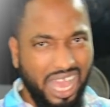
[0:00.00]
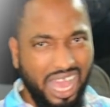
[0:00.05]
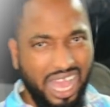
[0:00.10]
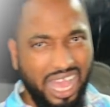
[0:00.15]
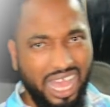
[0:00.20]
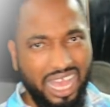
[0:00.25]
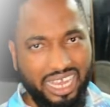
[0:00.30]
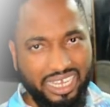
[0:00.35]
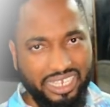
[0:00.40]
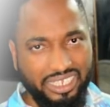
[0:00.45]

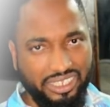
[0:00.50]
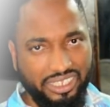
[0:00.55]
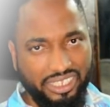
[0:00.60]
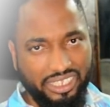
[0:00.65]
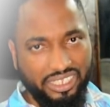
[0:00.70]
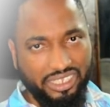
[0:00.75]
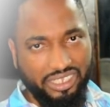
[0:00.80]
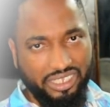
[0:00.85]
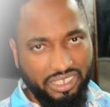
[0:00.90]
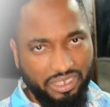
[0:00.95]
Ah, this
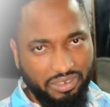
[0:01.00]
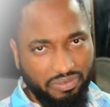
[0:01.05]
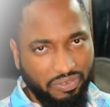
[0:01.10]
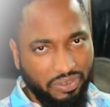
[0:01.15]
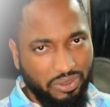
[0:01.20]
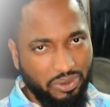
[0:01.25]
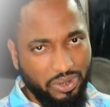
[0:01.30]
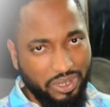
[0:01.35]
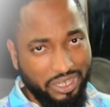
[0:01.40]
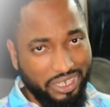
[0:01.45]
thing is hurt
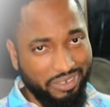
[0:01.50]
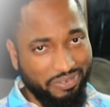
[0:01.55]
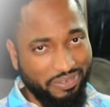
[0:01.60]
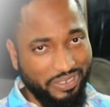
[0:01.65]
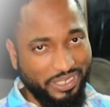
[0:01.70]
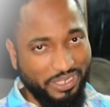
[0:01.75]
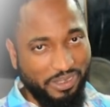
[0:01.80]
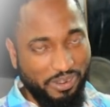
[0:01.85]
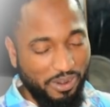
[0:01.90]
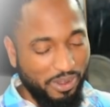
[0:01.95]
for holding it
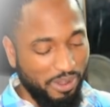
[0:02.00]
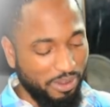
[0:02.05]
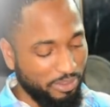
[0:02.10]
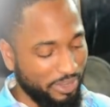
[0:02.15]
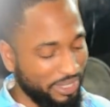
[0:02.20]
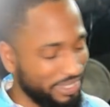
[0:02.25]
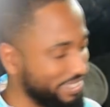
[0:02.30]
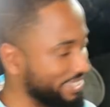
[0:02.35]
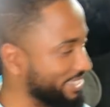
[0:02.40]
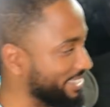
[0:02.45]
for so
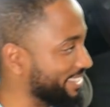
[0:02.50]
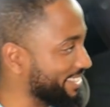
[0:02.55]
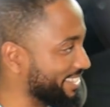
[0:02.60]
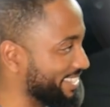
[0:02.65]
long, boy.